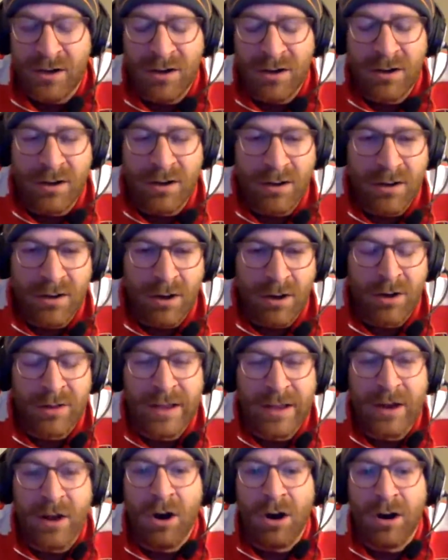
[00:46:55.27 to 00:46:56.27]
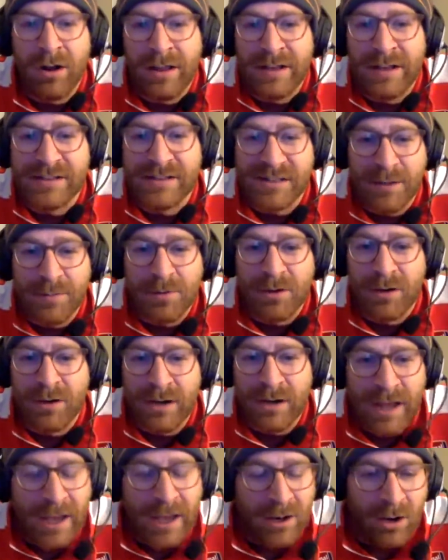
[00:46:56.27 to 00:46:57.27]
And are they
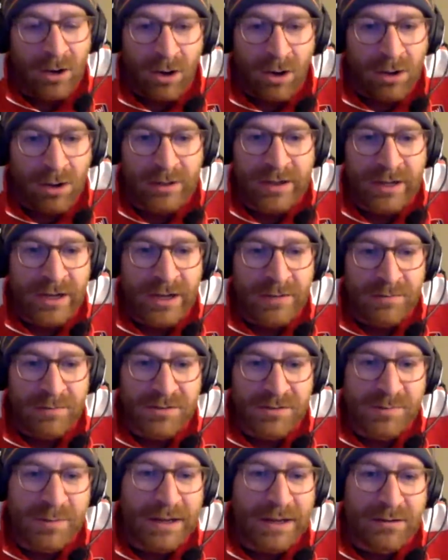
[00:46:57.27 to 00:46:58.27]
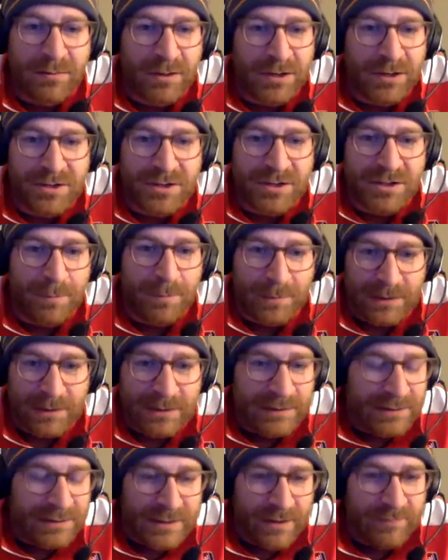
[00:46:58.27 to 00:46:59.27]
similar at all in any respect, or were they just
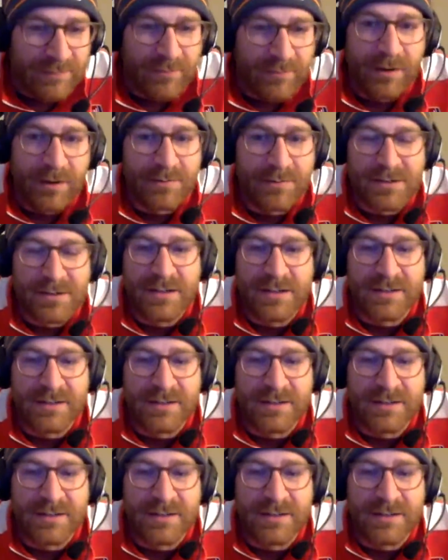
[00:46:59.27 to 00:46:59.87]
completely different?